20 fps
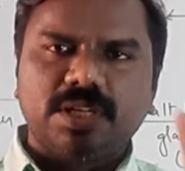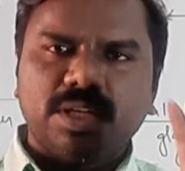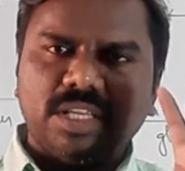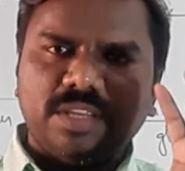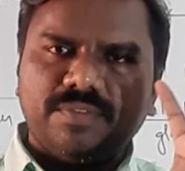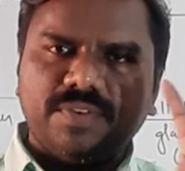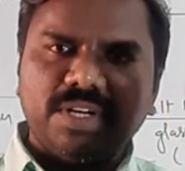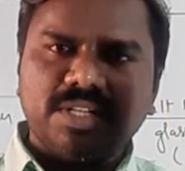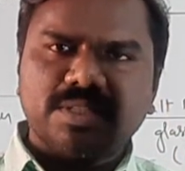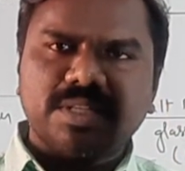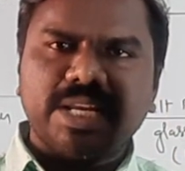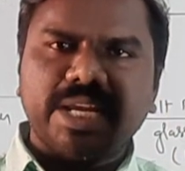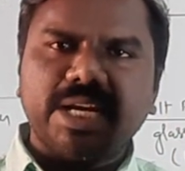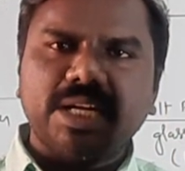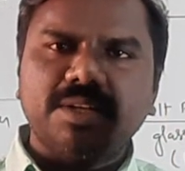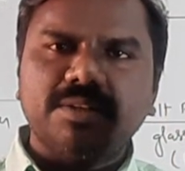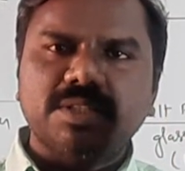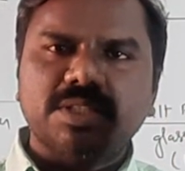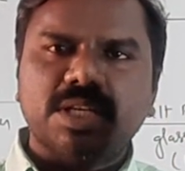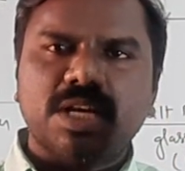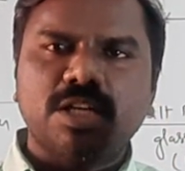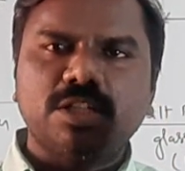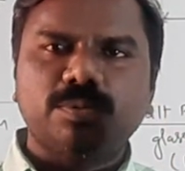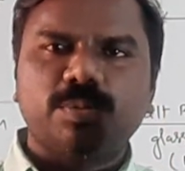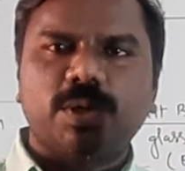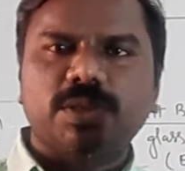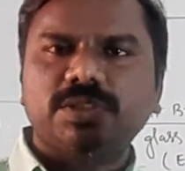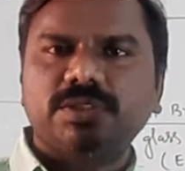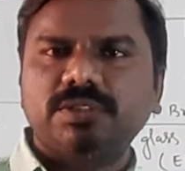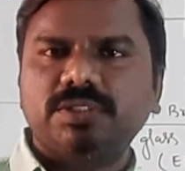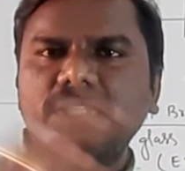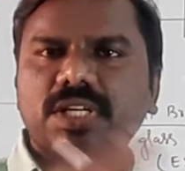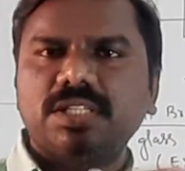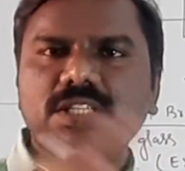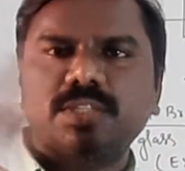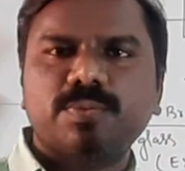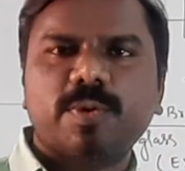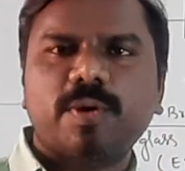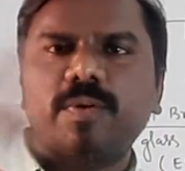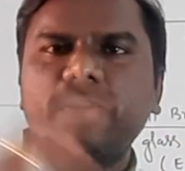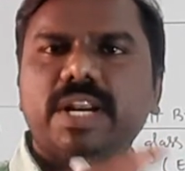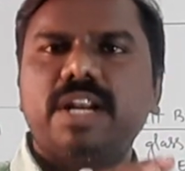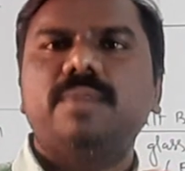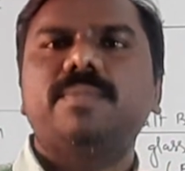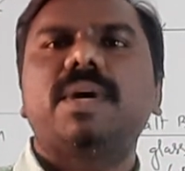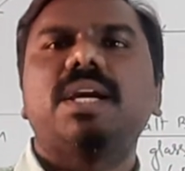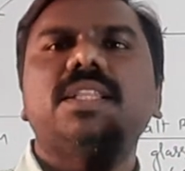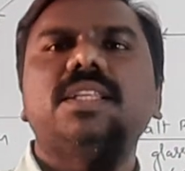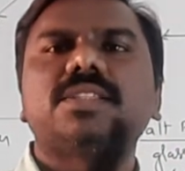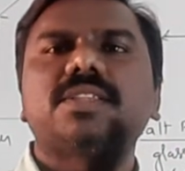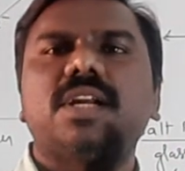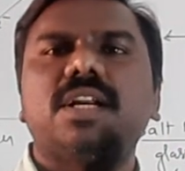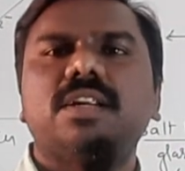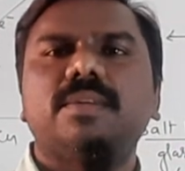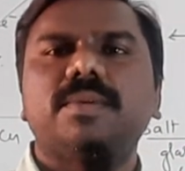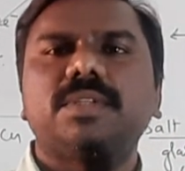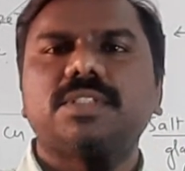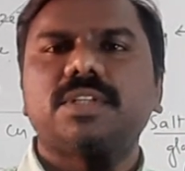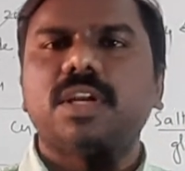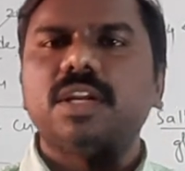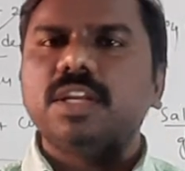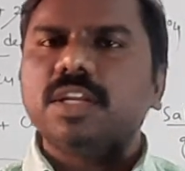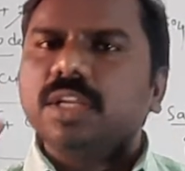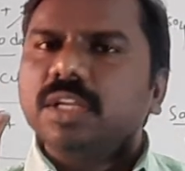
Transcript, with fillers: If it is negative charge, positive charge is provided by the salt bridge.